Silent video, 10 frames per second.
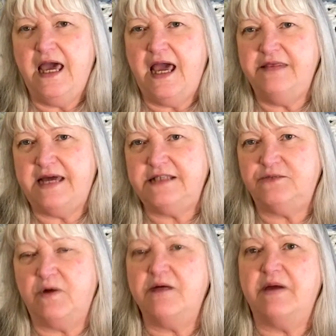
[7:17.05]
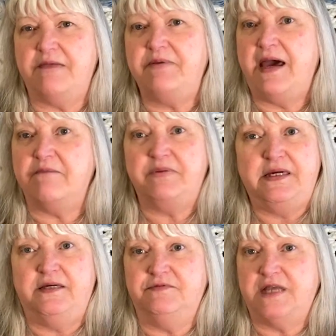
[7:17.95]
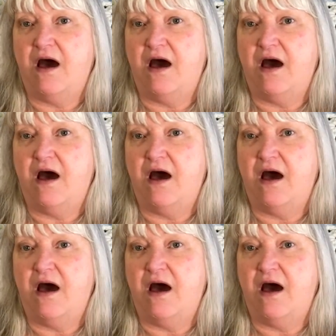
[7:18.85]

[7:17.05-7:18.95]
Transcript: And that's one of my pet peeves.